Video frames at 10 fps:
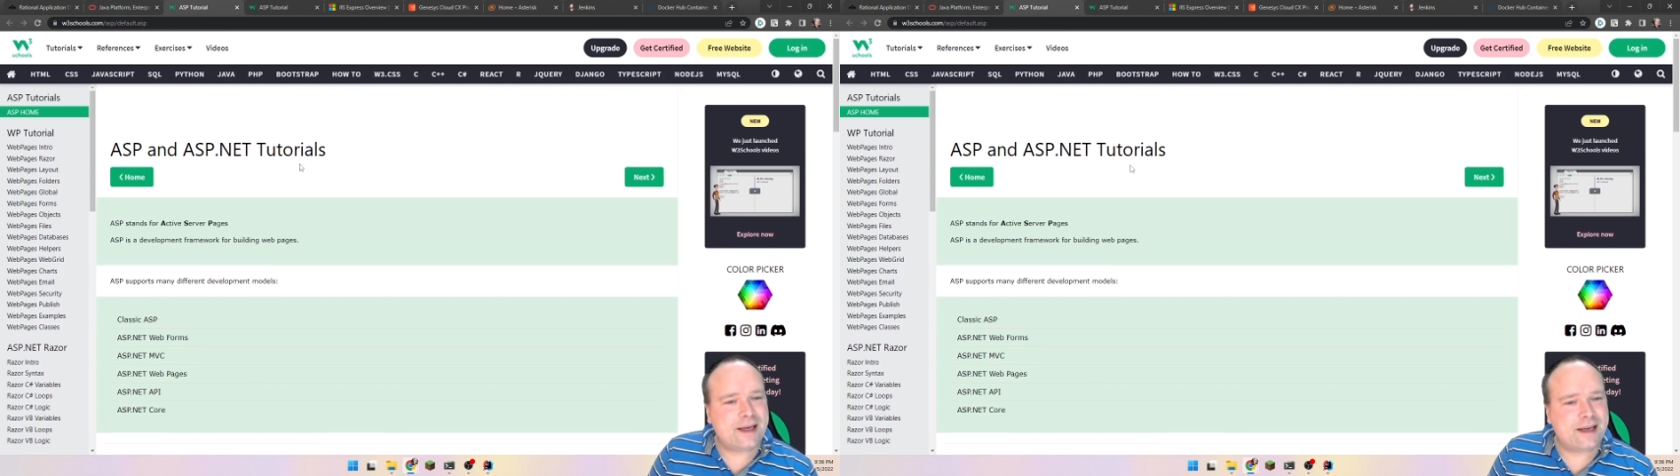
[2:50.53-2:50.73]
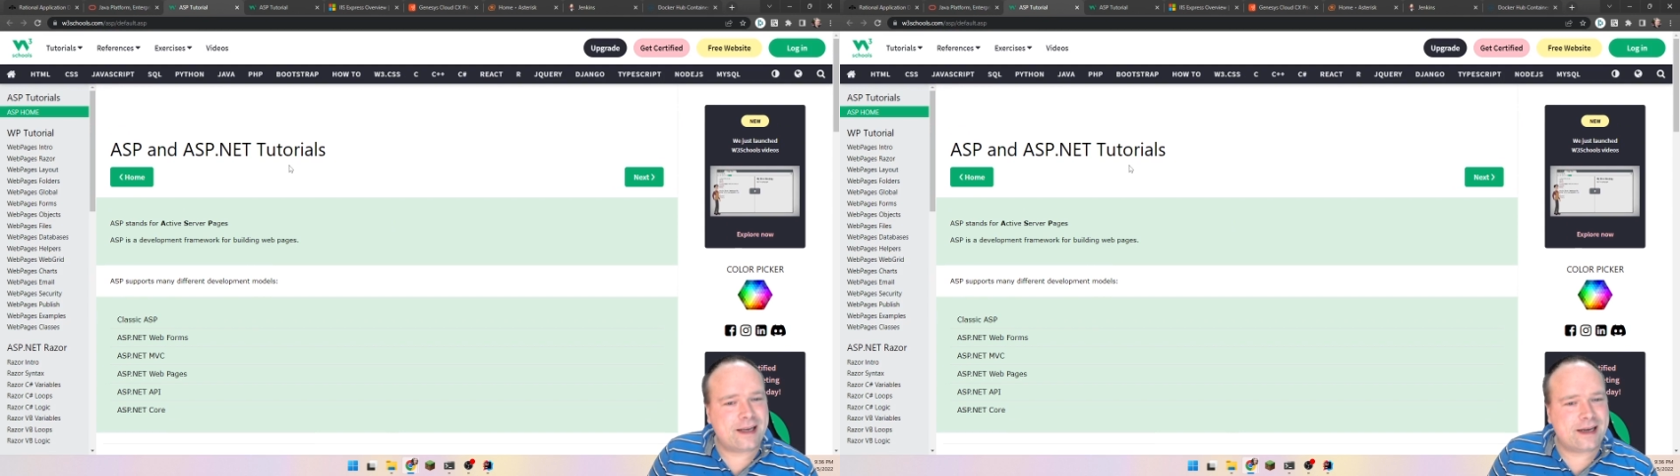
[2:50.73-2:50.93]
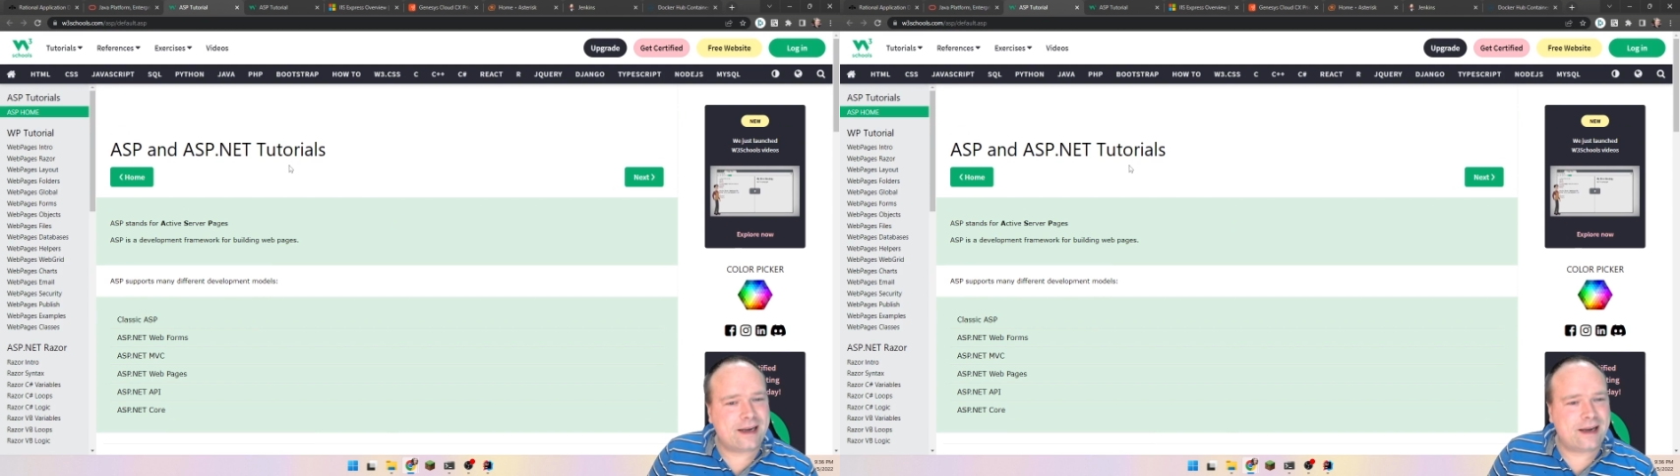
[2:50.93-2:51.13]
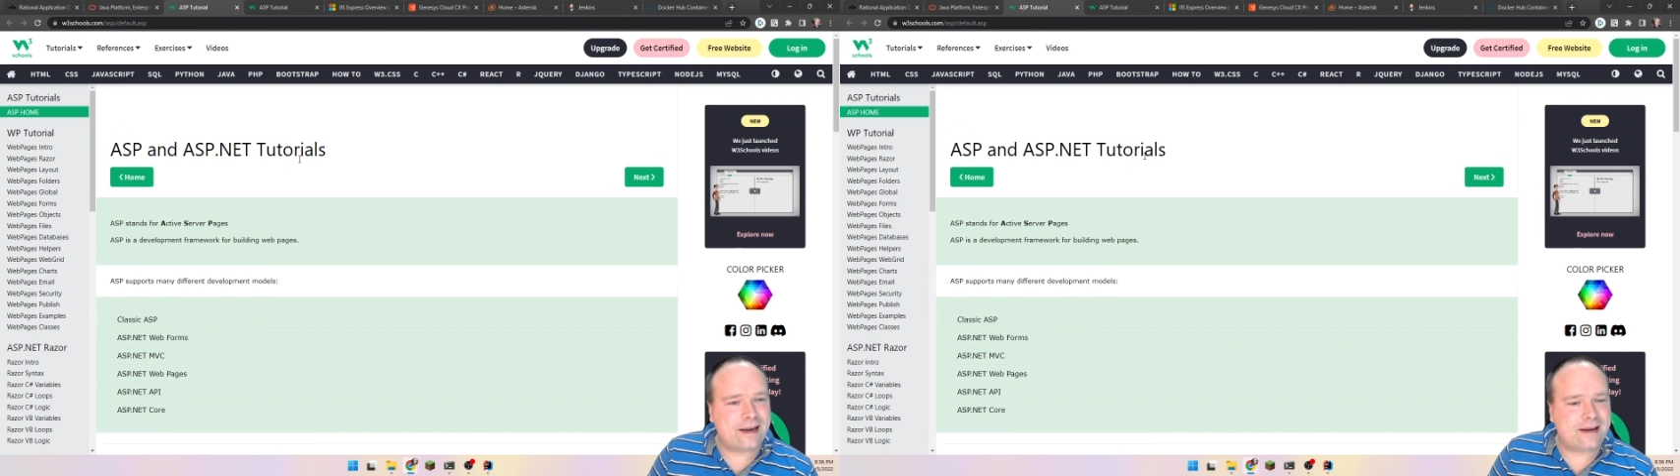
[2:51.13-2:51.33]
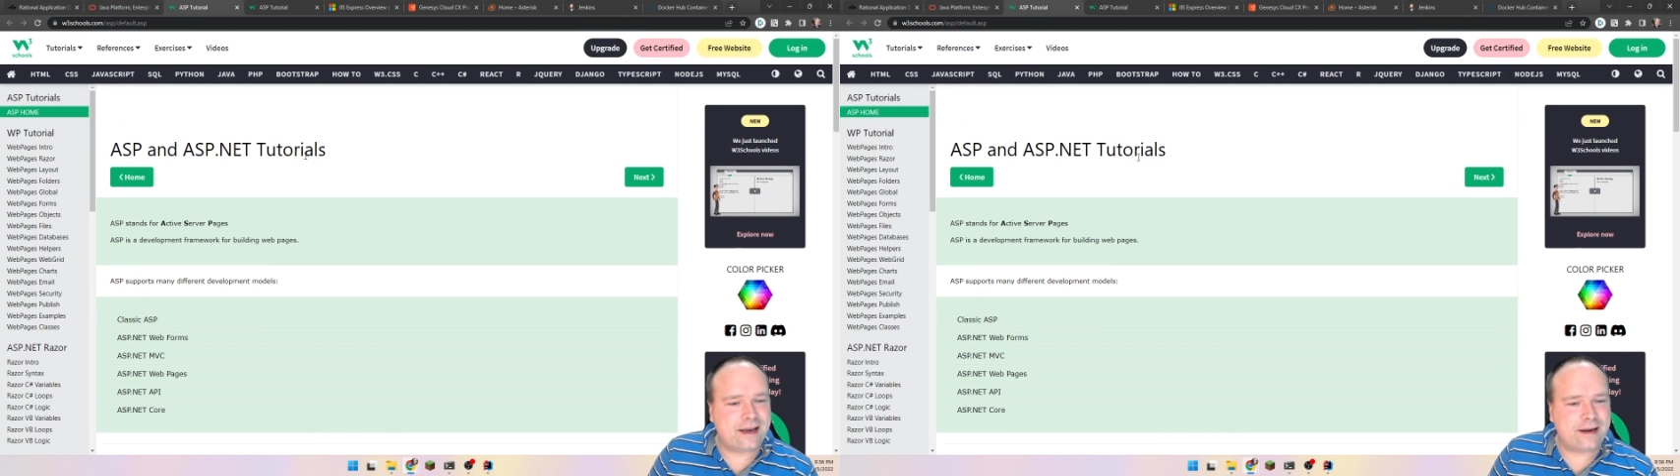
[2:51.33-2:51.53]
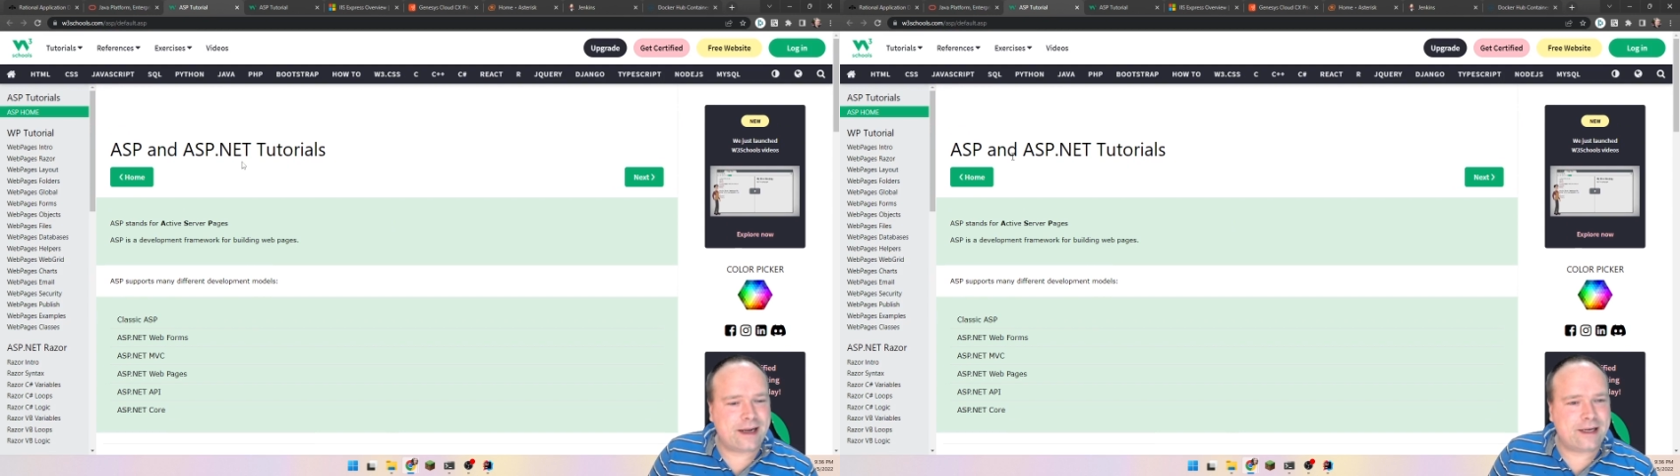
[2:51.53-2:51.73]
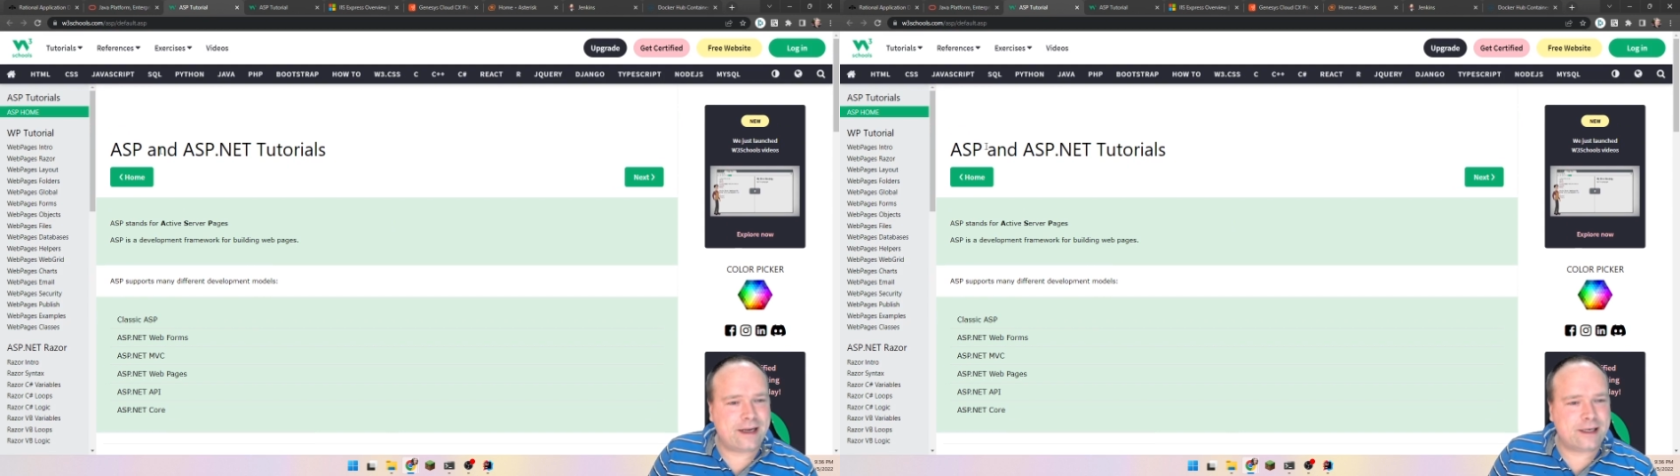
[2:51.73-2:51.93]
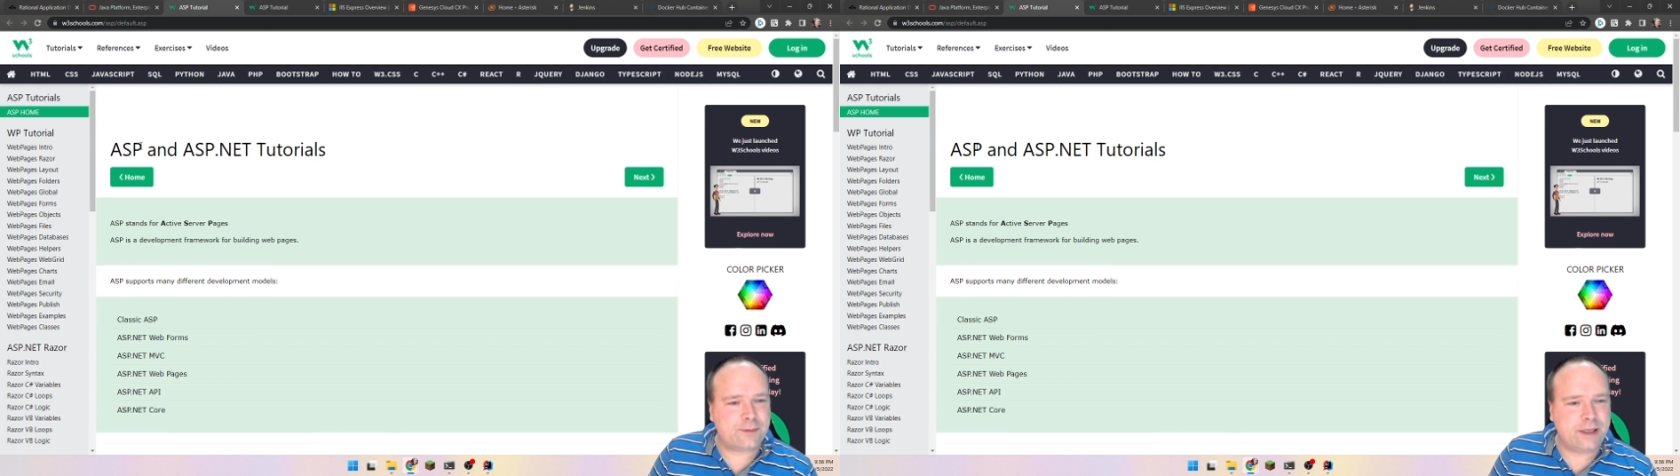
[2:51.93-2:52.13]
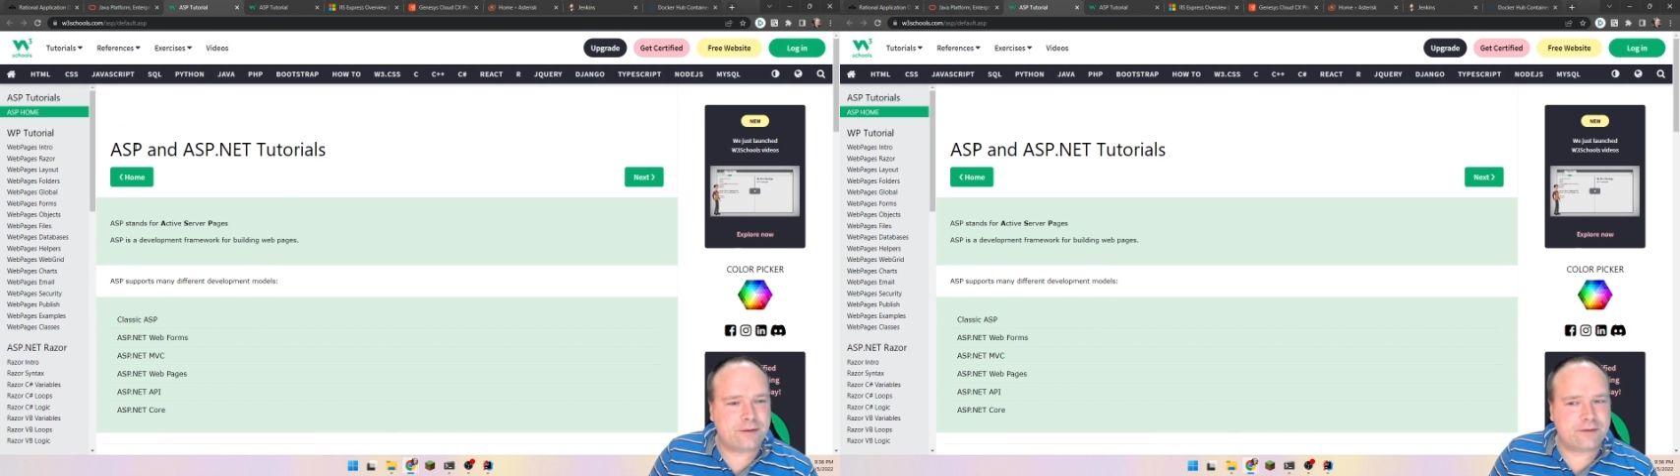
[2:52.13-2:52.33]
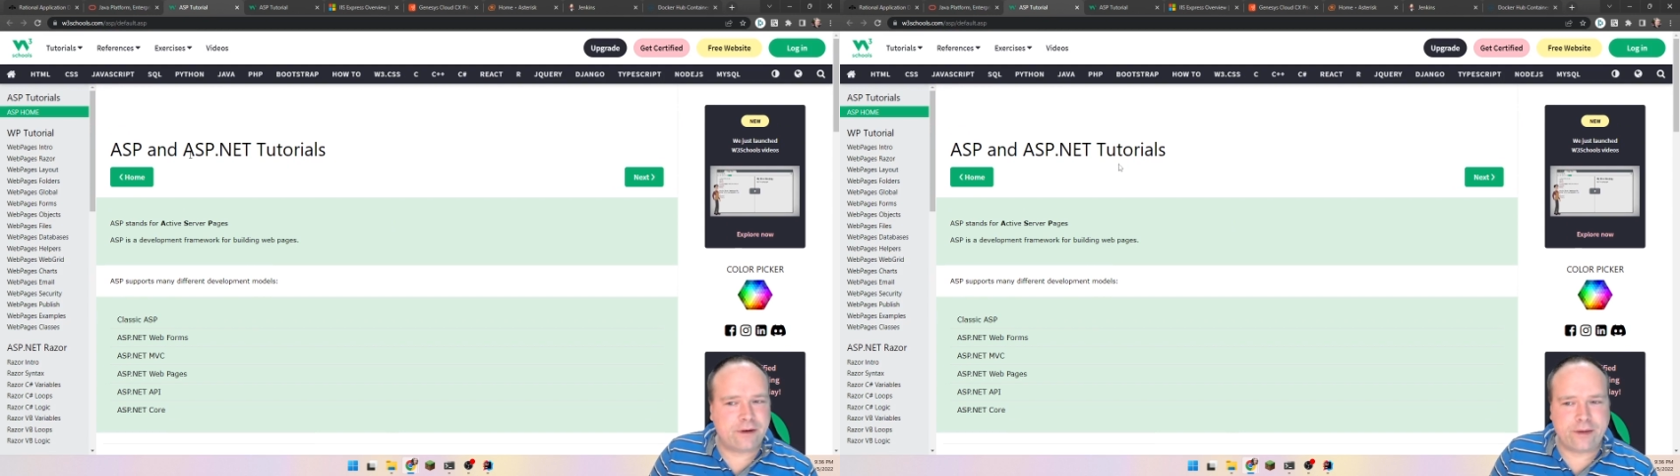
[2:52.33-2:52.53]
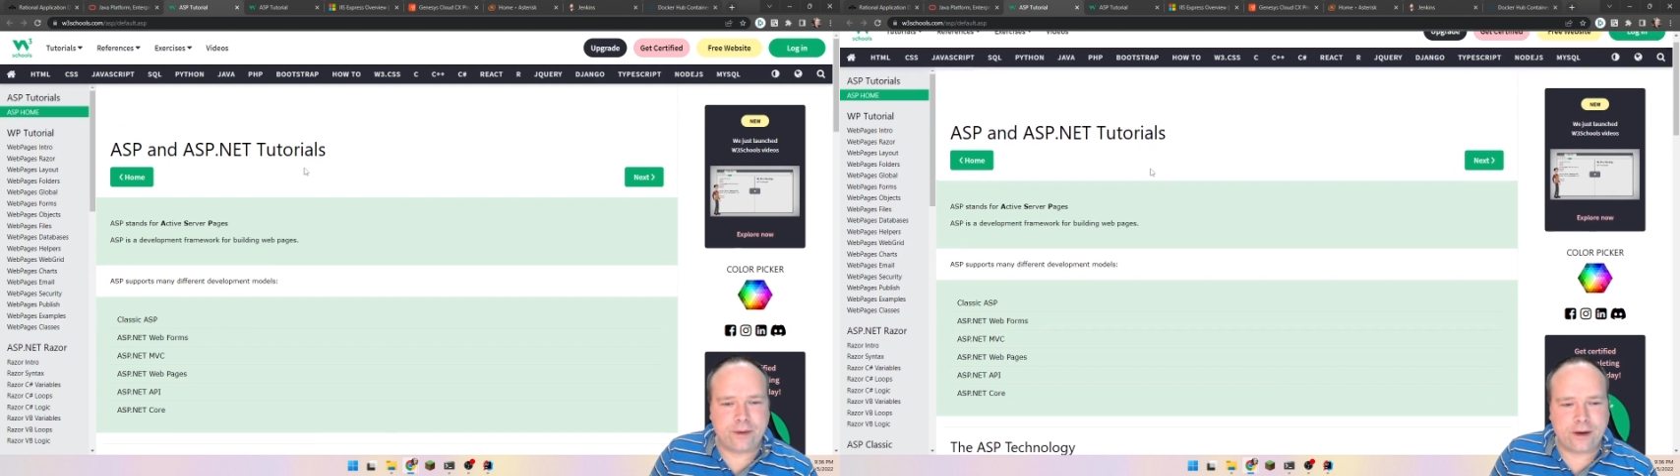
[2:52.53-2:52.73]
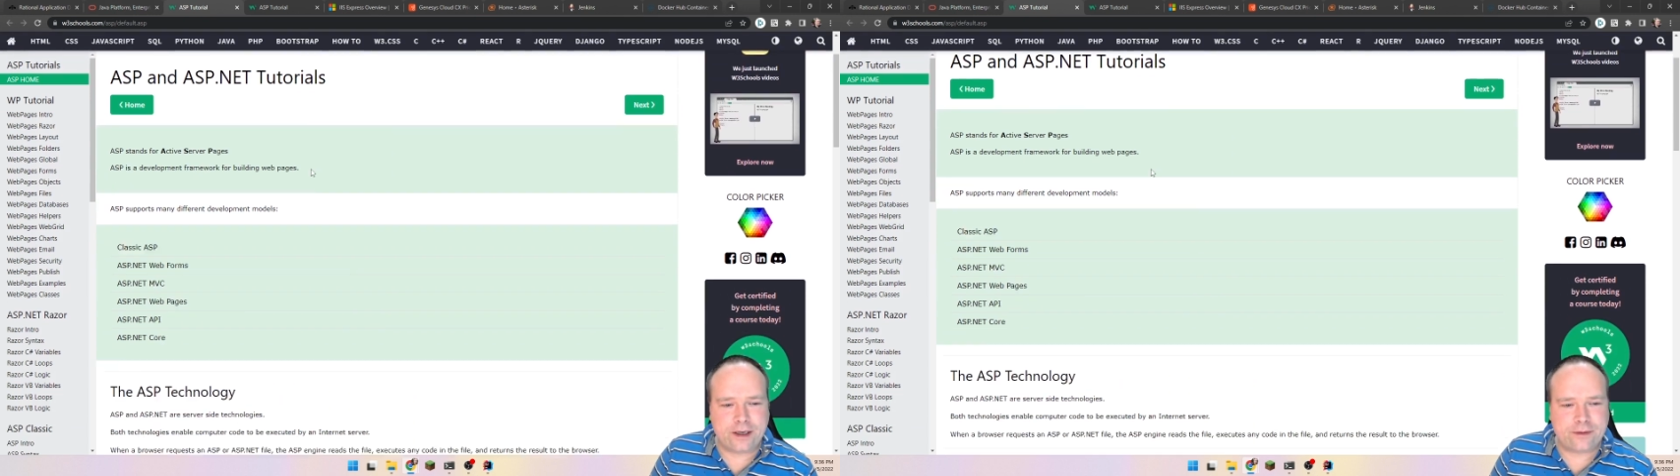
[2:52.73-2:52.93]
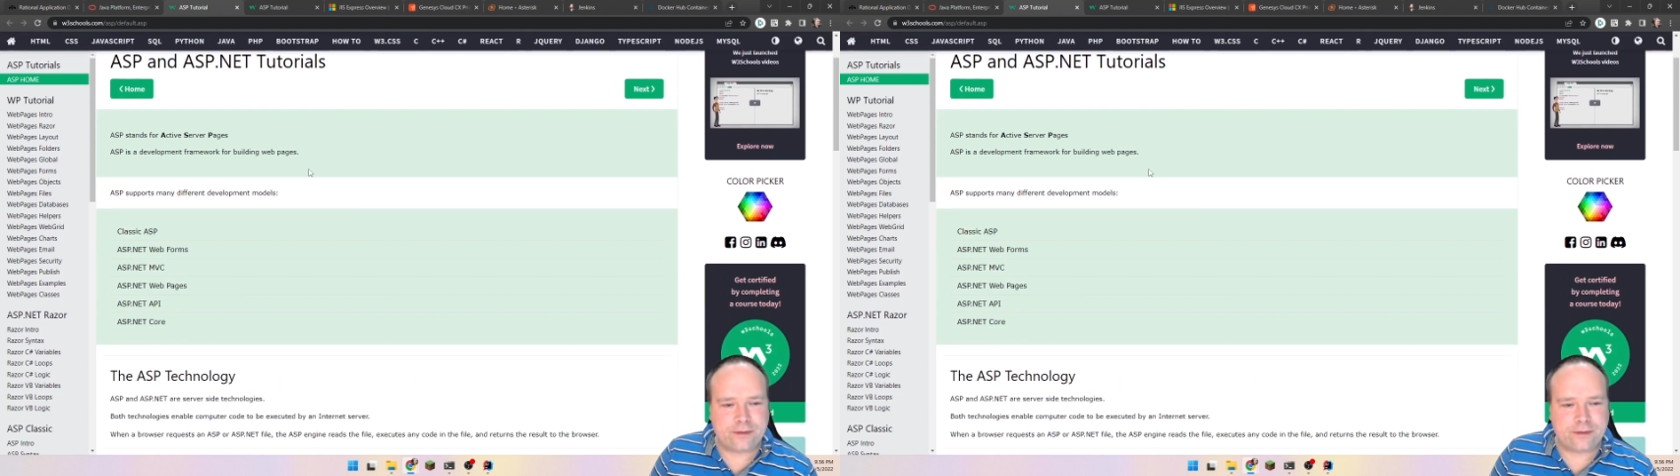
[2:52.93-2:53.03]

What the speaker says: Then ESP was very, very hot.